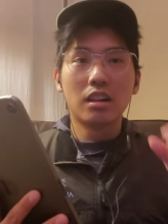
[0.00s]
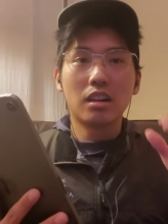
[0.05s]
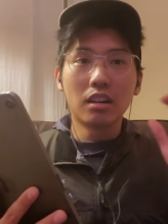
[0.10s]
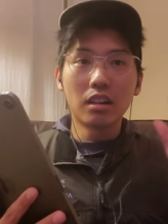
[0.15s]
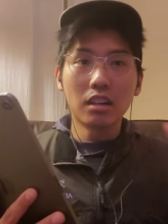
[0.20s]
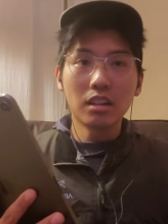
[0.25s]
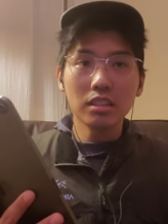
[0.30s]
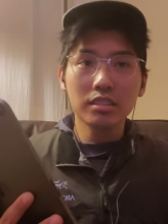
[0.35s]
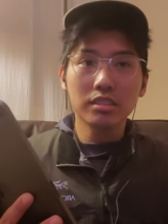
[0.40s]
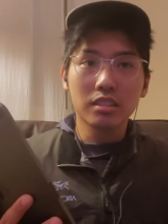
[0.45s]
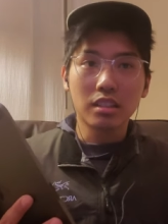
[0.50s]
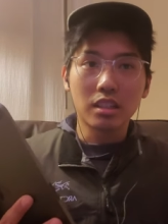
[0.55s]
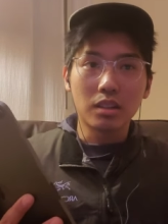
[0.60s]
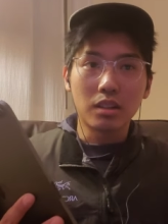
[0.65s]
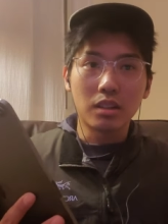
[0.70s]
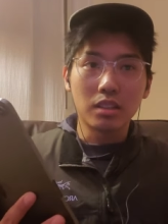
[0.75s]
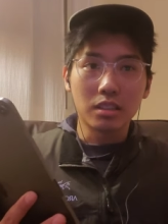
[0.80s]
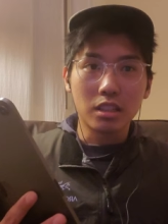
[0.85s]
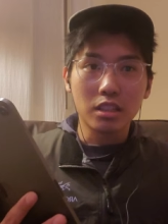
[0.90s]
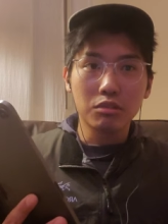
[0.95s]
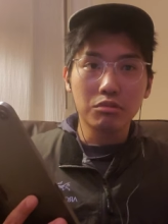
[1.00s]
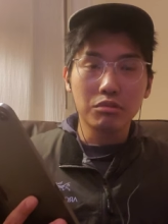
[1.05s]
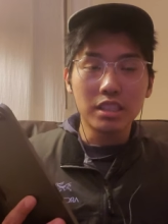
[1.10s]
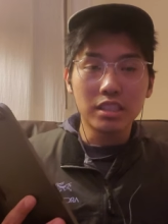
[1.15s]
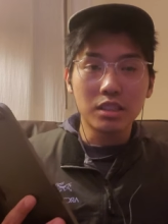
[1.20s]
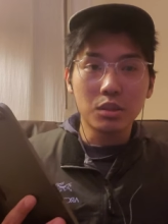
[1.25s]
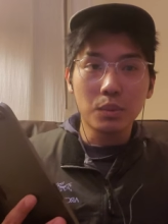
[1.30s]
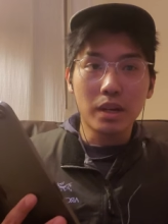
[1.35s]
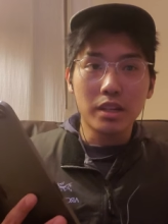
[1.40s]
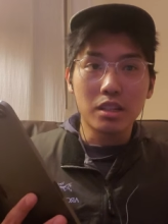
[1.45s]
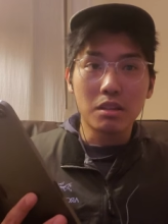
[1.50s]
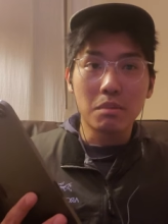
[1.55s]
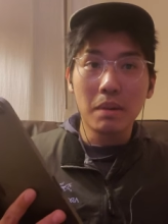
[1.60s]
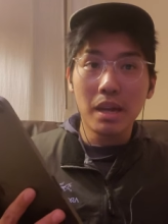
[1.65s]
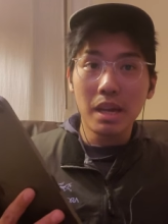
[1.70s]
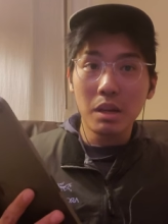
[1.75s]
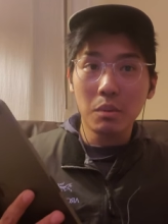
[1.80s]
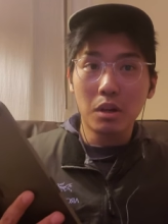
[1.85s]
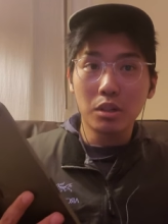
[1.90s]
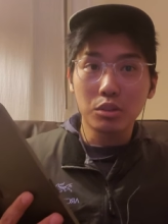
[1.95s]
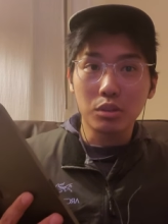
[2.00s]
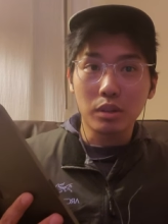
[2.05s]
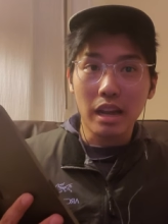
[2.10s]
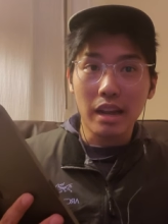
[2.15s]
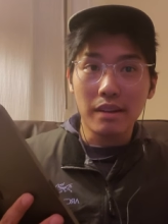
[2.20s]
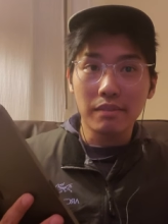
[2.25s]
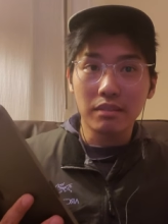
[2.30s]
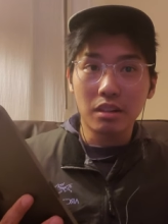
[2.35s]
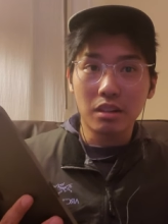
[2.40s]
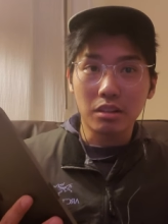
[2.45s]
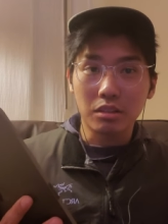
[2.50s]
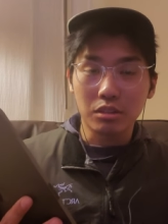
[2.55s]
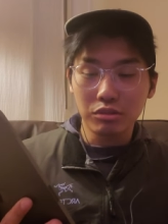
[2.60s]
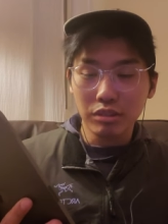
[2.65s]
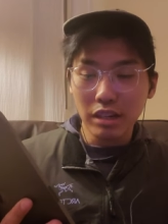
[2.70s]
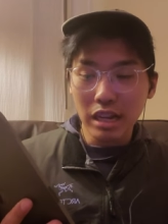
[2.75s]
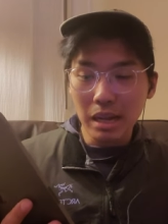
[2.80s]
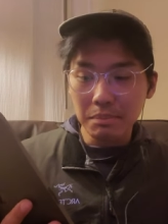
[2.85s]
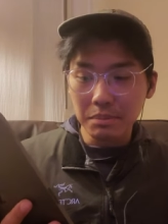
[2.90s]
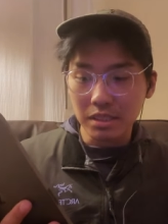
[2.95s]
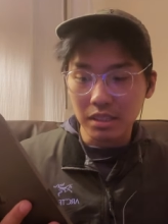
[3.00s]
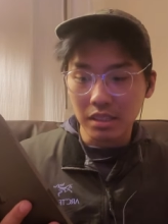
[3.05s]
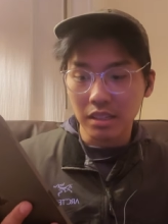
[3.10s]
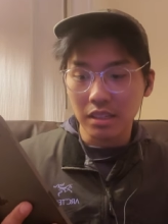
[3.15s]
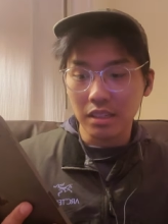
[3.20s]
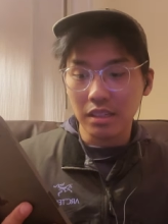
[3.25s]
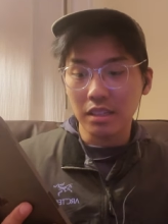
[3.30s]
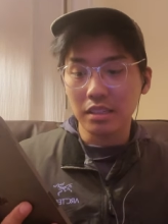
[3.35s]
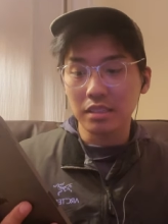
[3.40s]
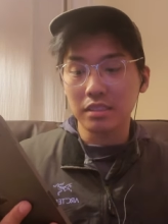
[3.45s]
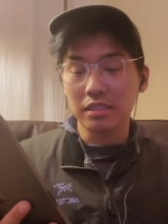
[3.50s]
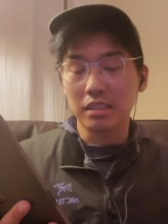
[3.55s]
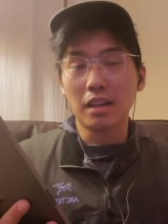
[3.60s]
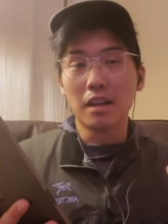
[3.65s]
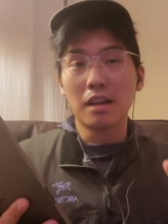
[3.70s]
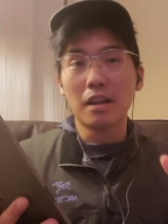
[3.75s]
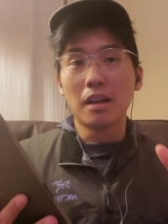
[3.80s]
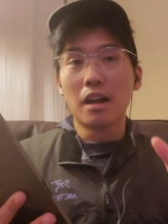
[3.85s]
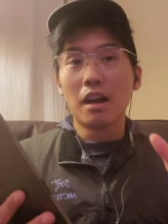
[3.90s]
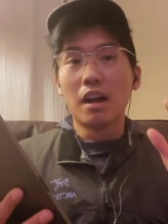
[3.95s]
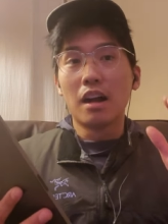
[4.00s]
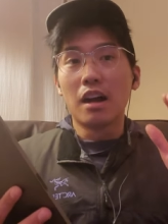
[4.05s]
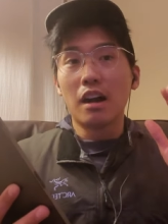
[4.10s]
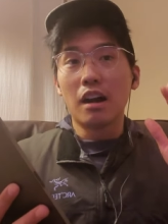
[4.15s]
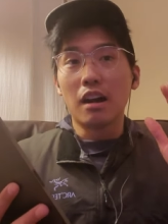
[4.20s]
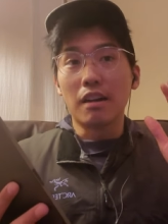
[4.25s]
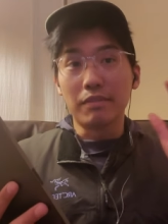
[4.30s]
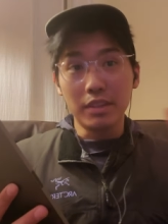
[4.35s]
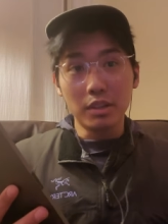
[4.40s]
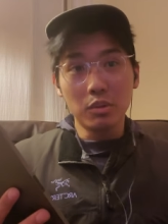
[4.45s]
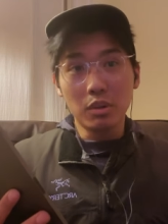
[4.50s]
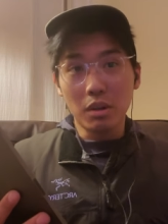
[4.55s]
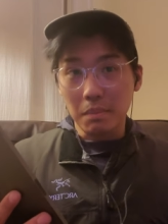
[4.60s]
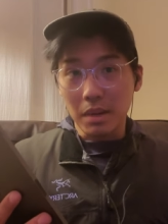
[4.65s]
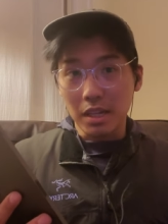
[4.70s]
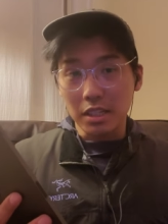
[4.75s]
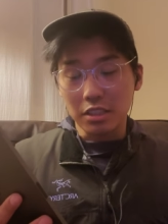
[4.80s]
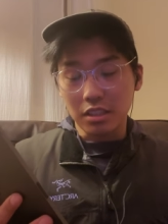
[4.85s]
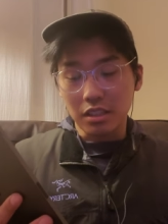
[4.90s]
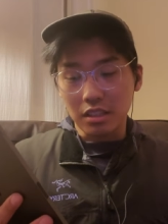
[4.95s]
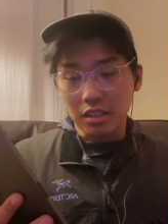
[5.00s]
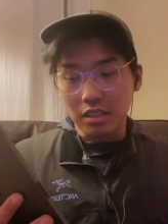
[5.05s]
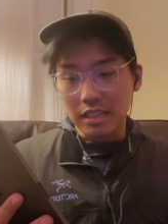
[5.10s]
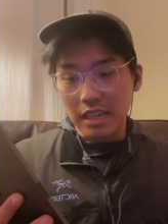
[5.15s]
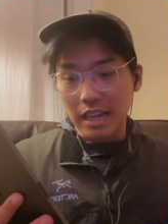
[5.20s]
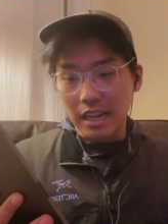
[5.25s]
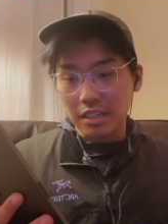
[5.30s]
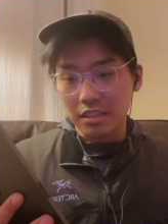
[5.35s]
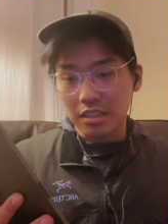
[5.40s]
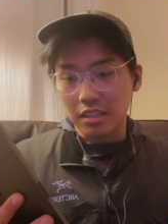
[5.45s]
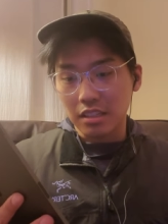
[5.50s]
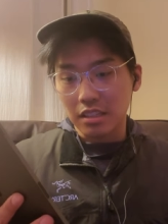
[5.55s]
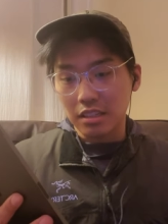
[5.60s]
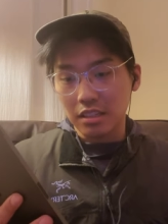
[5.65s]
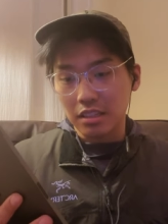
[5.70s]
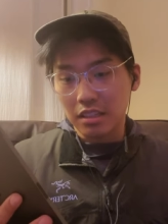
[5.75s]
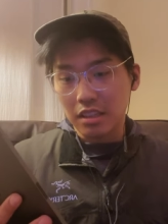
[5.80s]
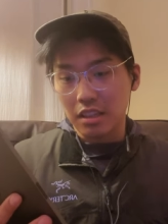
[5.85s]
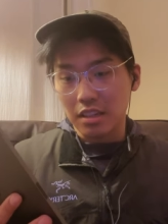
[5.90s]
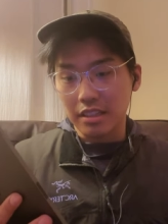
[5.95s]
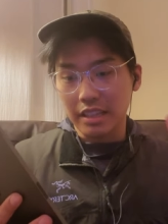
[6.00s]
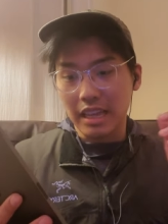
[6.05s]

Also, another reason why you may want to have long straps is, a viewer mentioned this actually, their